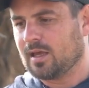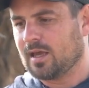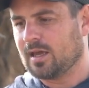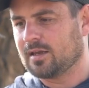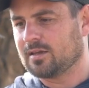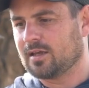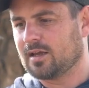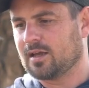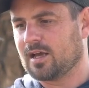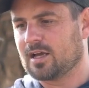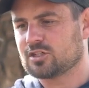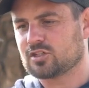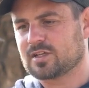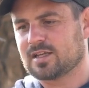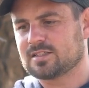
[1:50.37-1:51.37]
And
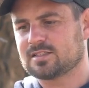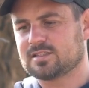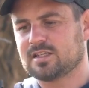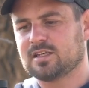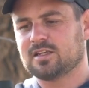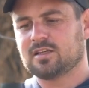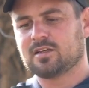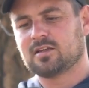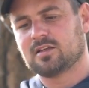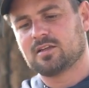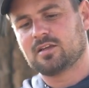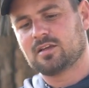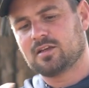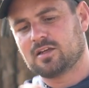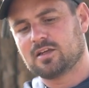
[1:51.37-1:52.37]
as you can see,
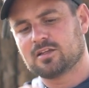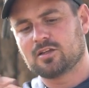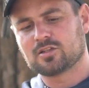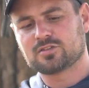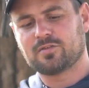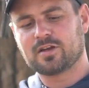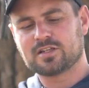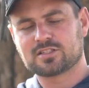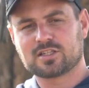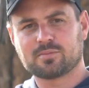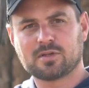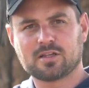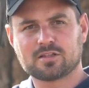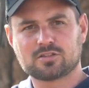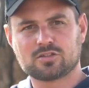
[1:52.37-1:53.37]
it looks very
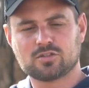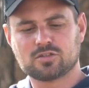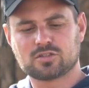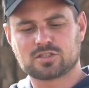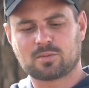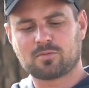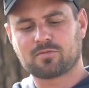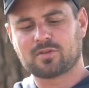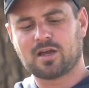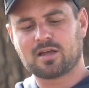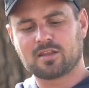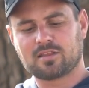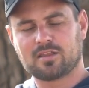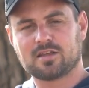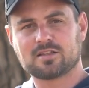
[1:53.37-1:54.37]
similar to some of the
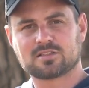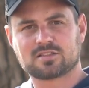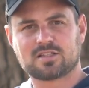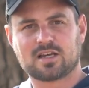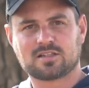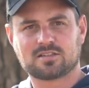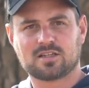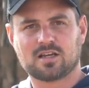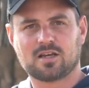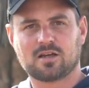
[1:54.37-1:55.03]
other things that